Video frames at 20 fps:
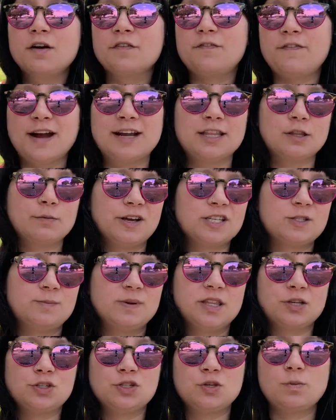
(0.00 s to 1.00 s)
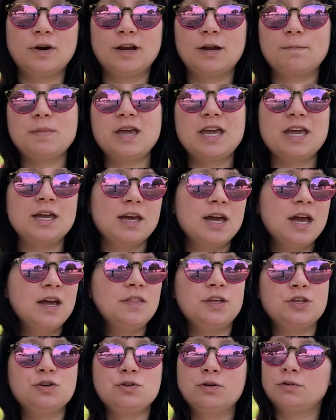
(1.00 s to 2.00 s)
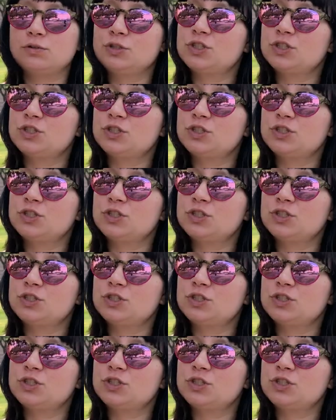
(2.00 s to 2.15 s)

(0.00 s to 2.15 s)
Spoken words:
find the recipe that you want to make, then you go